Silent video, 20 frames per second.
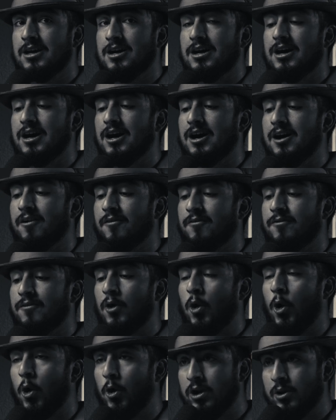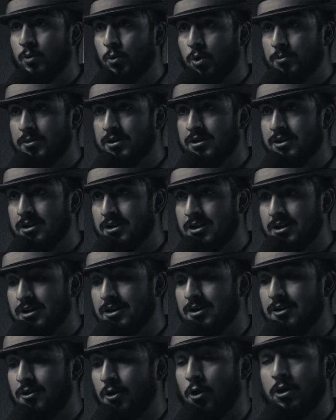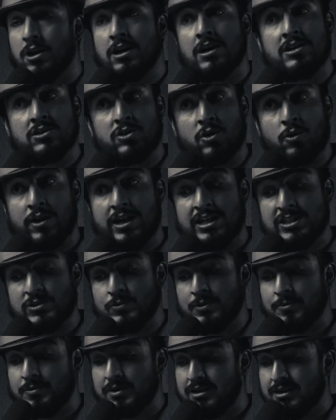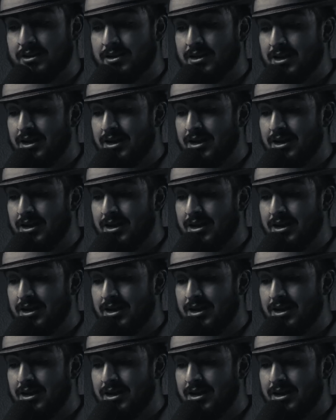of hurting women, hurting underage women.